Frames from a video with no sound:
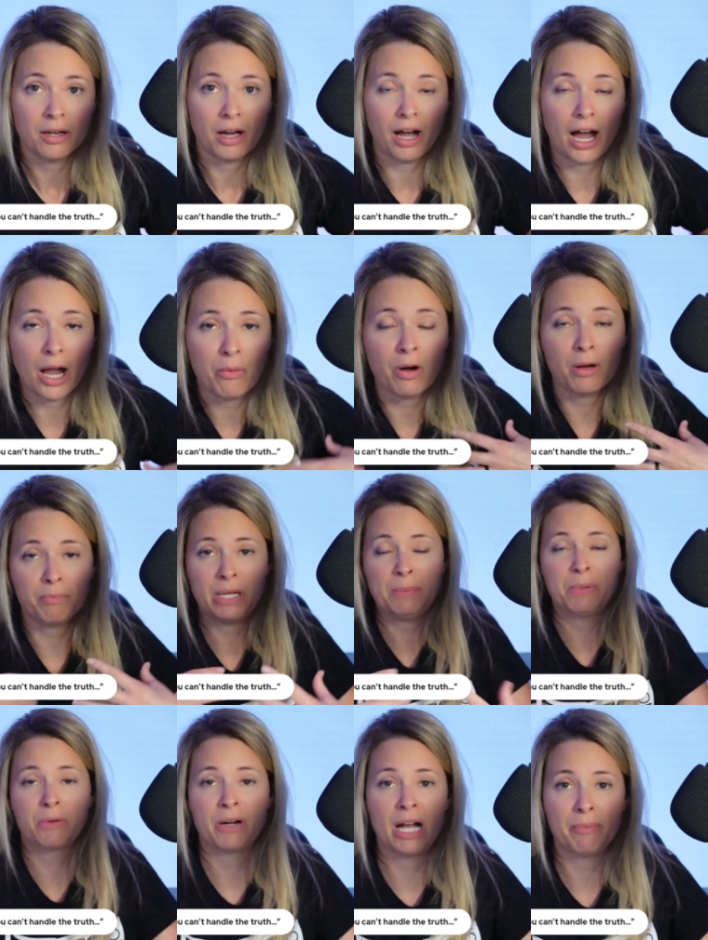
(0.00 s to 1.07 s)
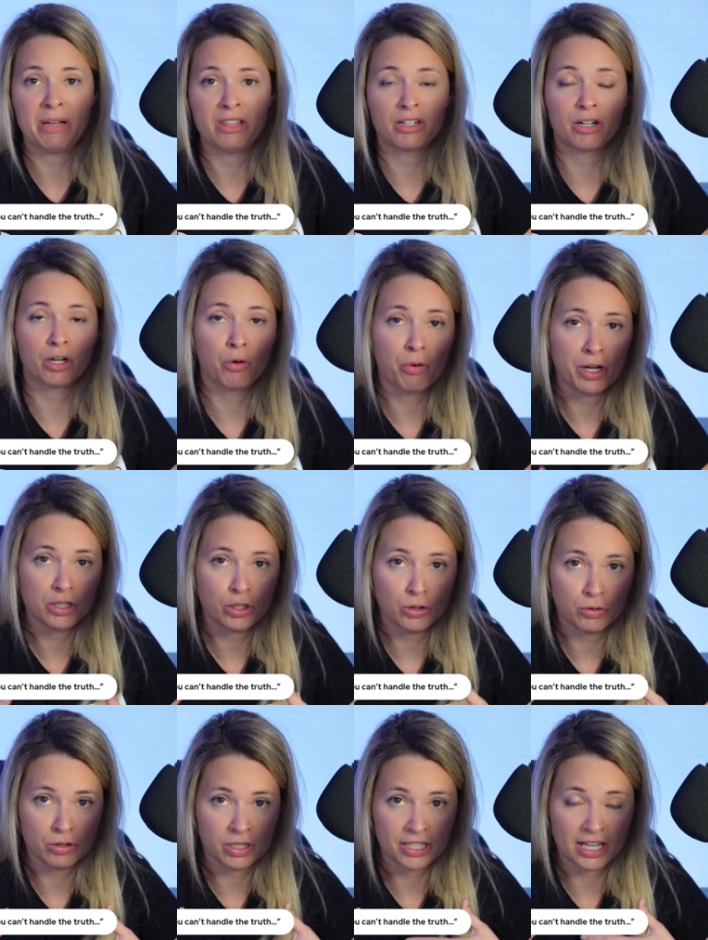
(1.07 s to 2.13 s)
I want people around me that are going
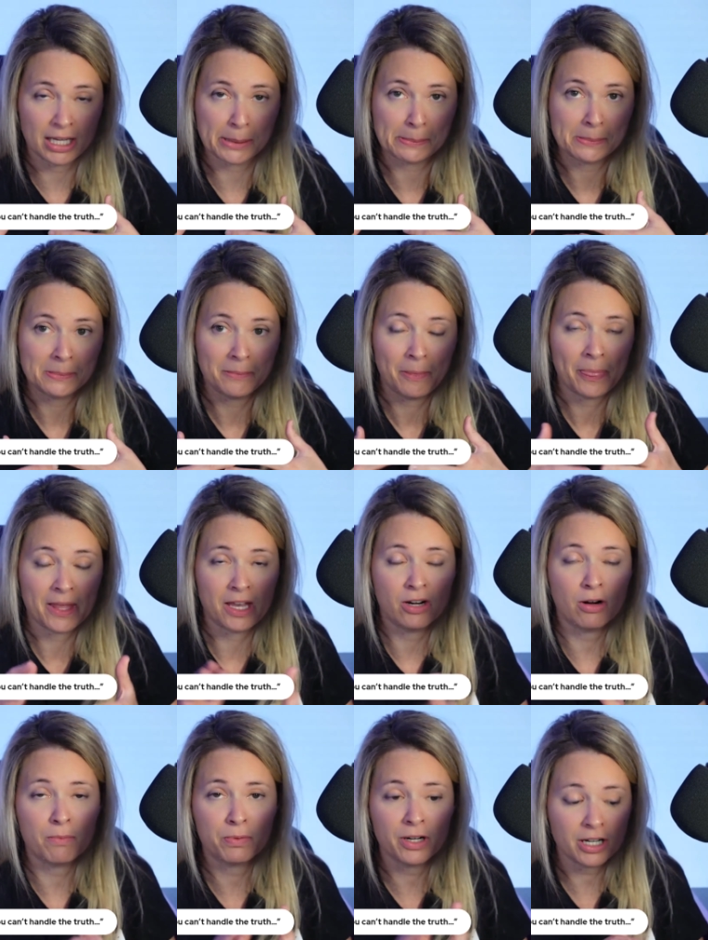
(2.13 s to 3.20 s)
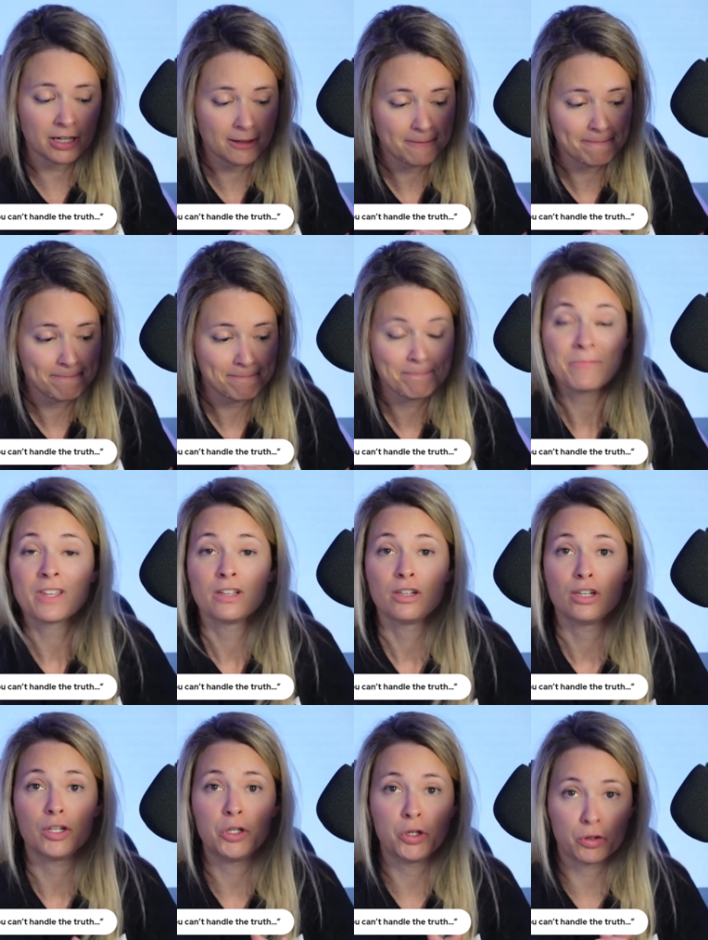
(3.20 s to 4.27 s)
to say, you know what, Brooke,
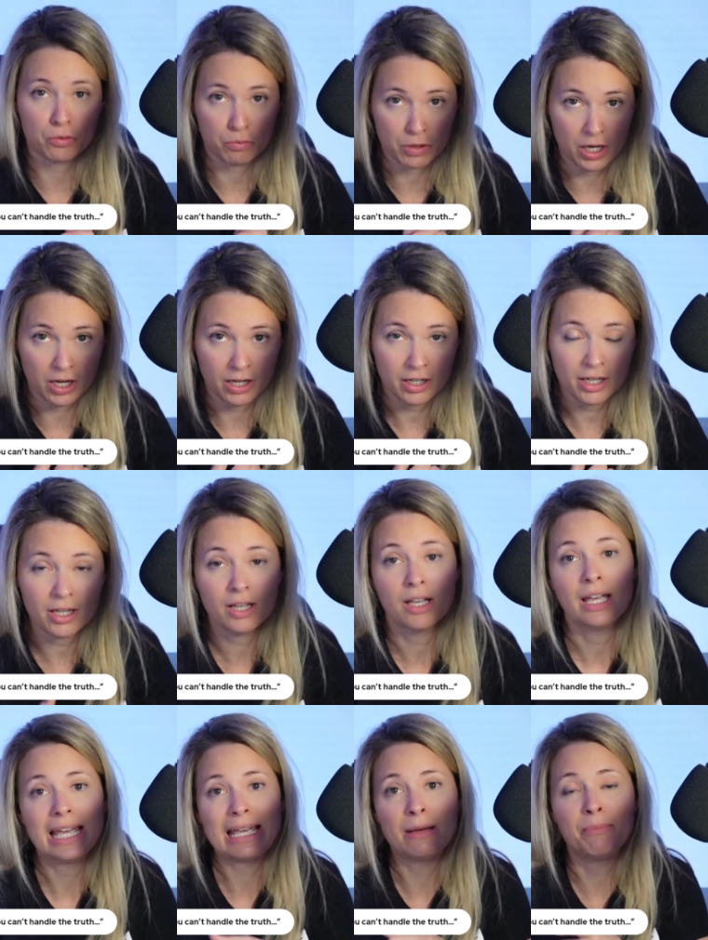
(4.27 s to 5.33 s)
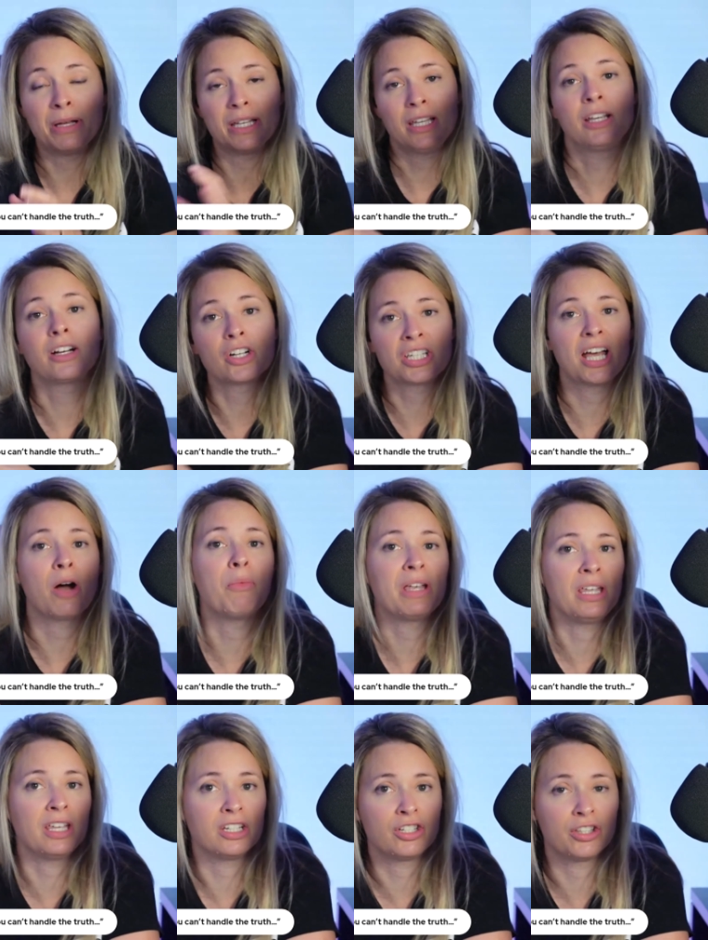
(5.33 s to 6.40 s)
you're wrong, but here's how we
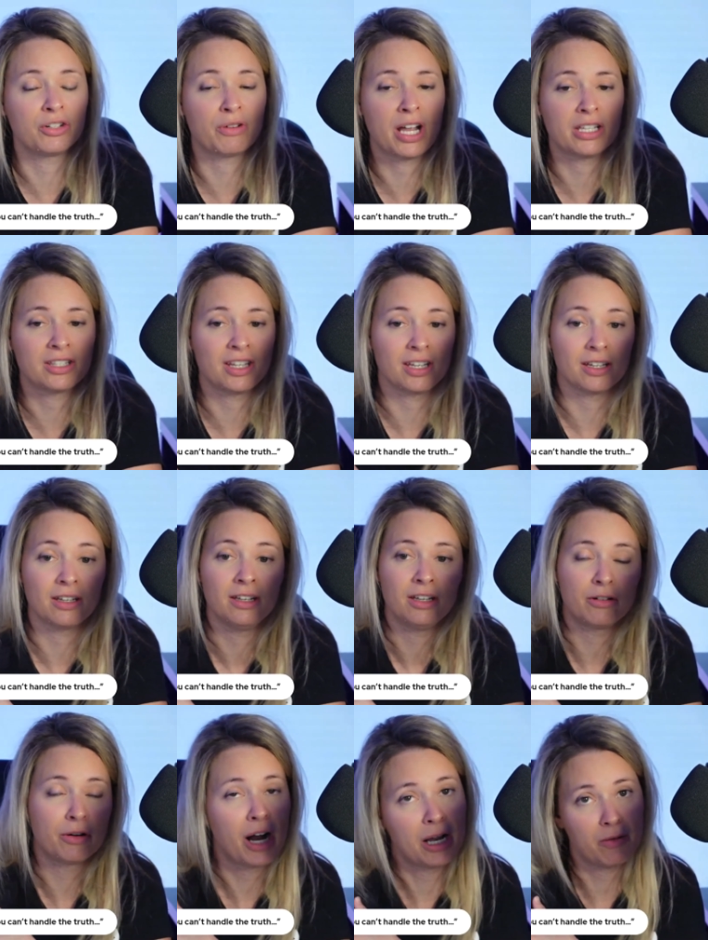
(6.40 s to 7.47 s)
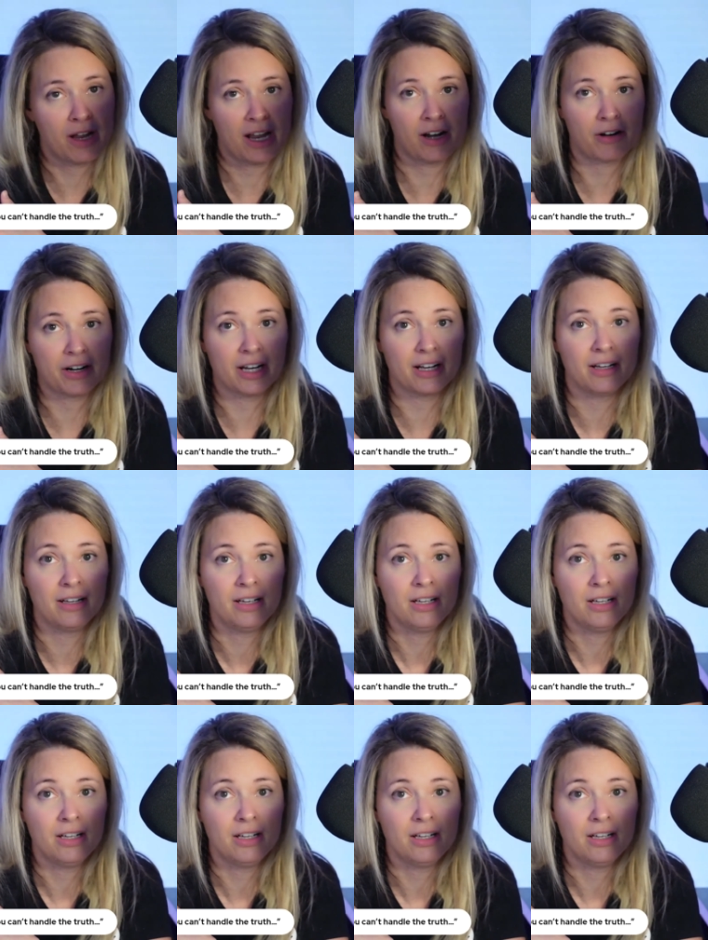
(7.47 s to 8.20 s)
can get to the right area.